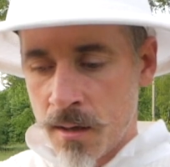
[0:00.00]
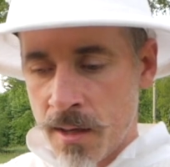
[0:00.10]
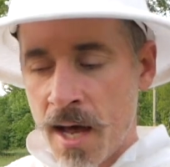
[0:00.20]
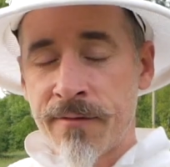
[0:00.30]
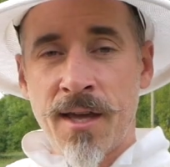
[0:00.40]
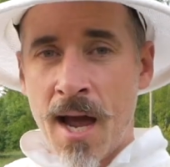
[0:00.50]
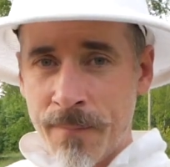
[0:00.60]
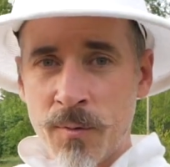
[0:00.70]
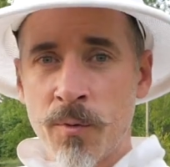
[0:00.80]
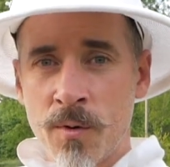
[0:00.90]
lot of
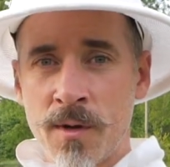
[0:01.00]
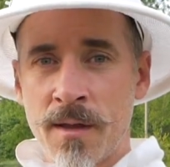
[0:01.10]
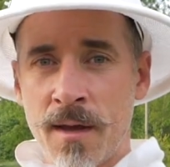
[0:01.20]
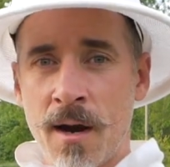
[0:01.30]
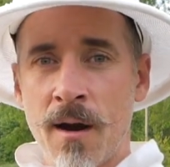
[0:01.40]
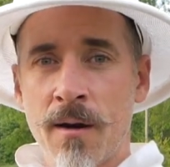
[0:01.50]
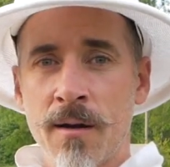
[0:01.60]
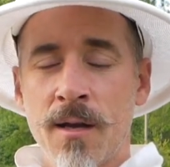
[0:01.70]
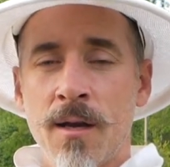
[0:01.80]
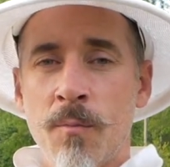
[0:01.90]
capped brood in there,
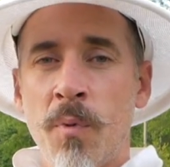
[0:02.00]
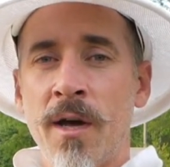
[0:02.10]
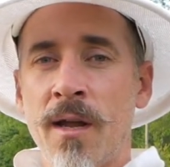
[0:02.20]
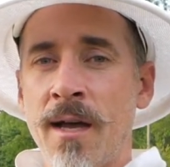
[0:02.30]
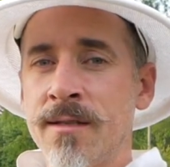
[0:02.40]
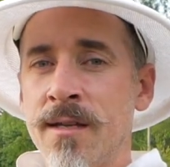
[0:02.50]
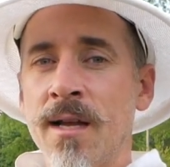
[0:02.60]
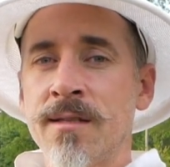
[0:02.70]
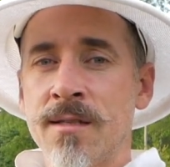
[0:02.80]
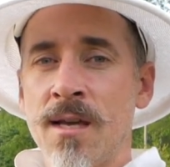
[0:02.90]
but I did
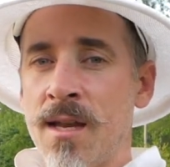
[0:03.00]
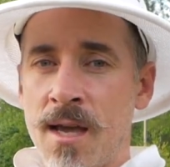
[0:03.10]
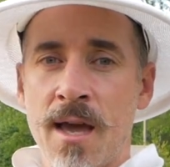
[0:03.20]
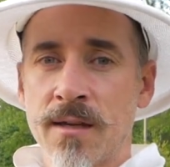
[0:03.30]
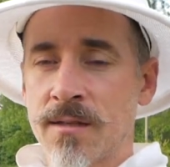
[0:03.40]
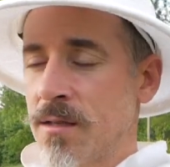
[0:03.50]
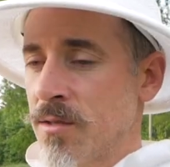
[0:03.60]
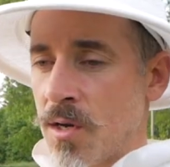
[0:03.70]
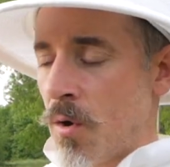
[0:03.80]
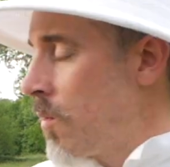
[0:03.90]
not see any eggs.
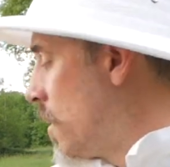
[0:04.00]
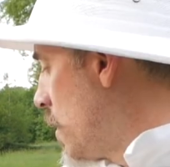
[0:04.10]
So